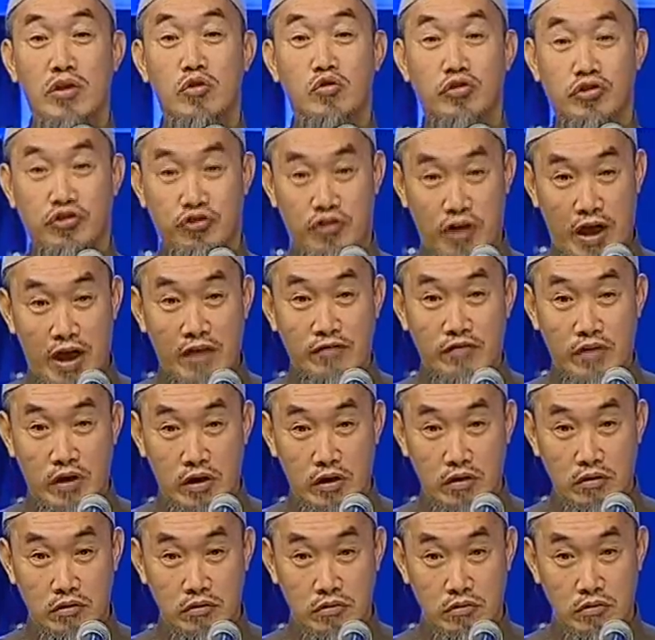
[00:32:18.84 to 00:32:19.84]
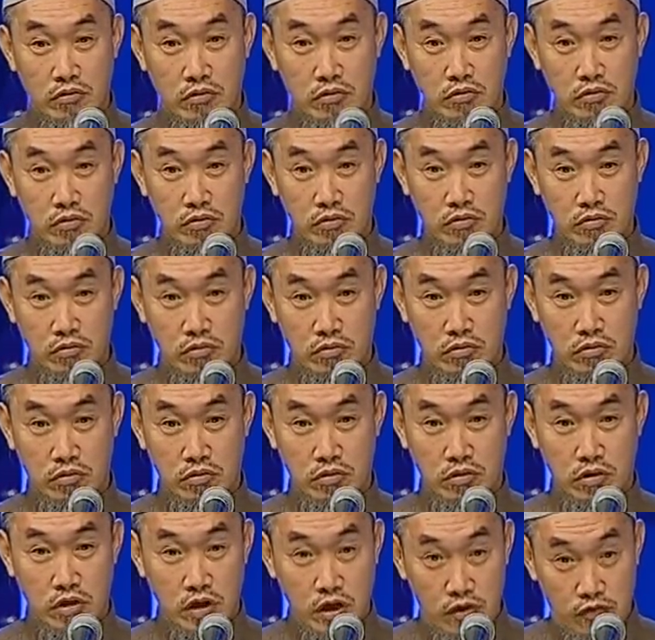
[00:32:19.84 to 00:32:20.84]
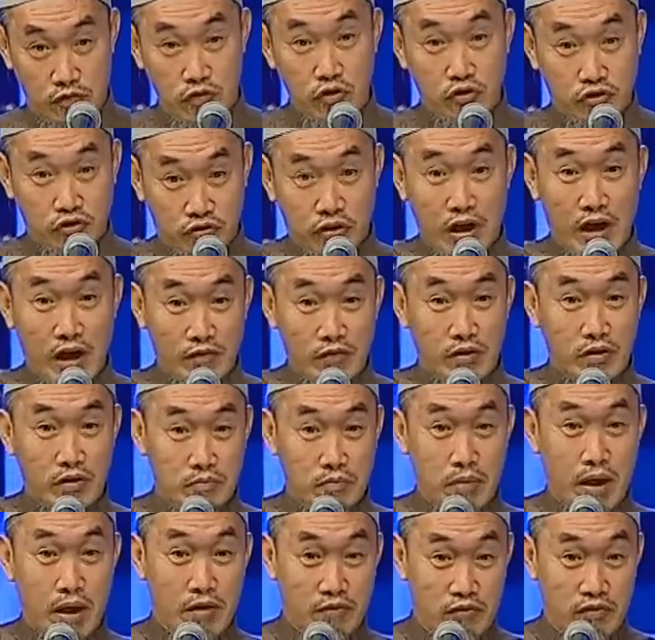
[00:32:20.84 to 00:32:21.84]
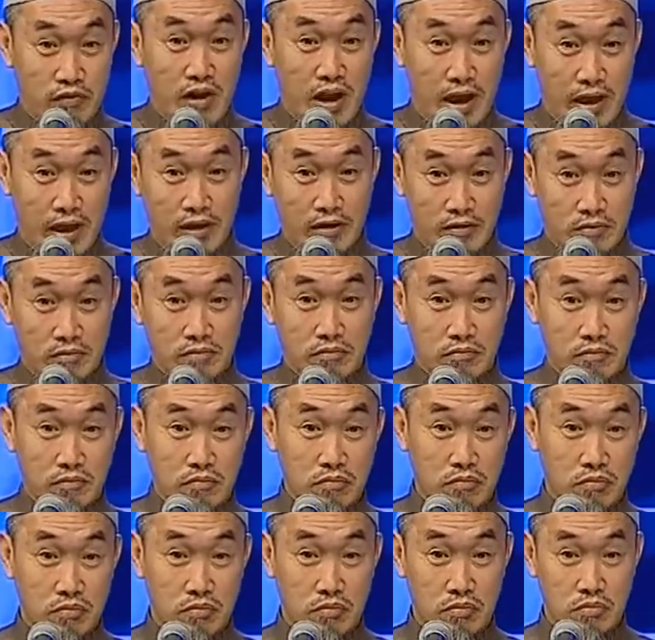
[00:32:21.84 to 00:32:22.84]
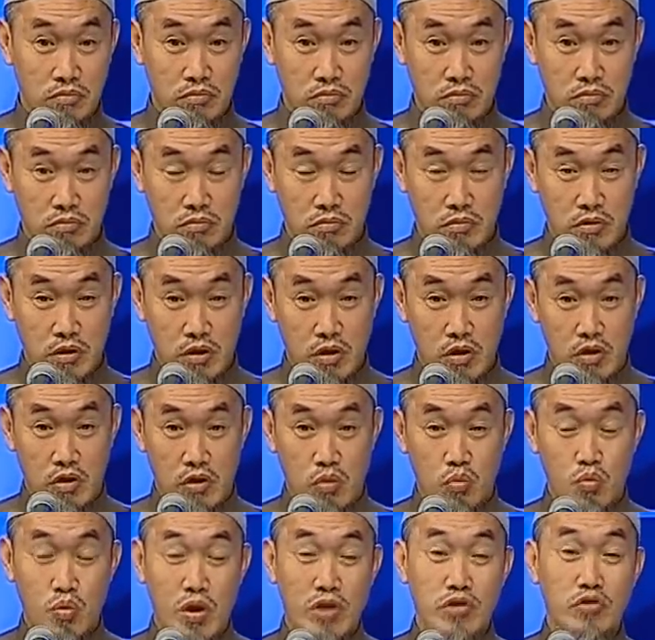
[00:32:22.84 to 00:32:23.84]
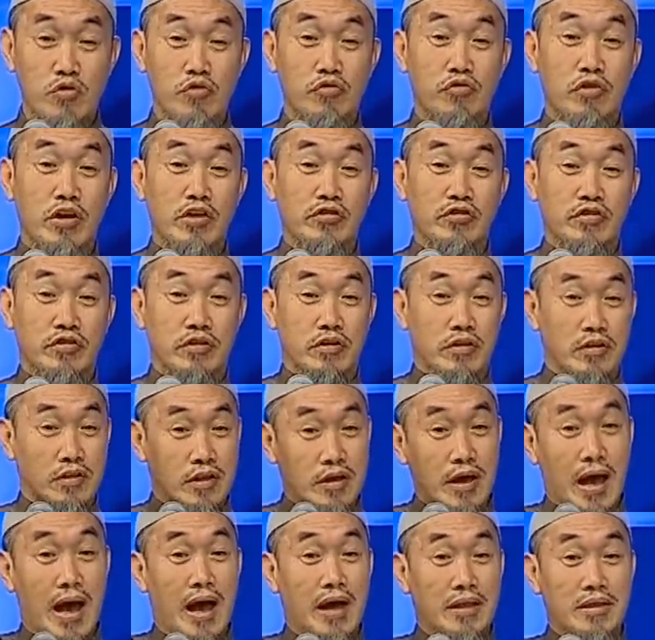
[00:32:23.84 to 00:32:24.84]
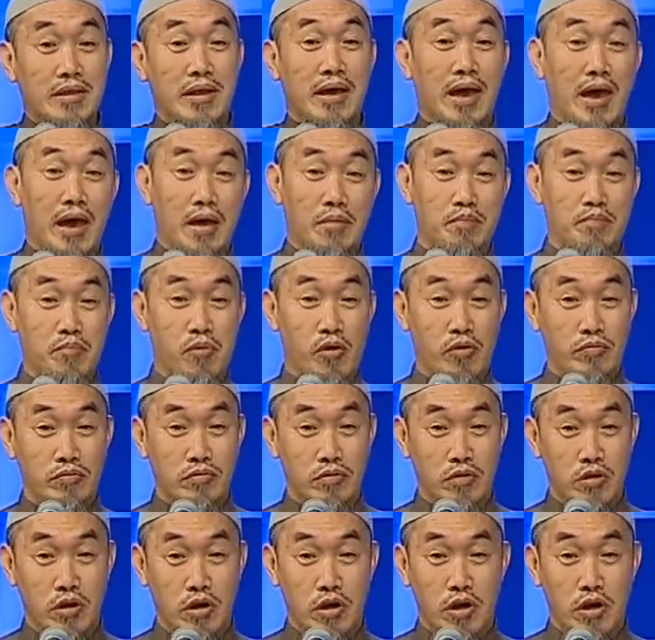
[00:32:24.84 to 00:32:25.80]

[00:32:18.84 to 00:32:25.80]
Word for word: when you travel, if you travel by flight, when you reach the other airport,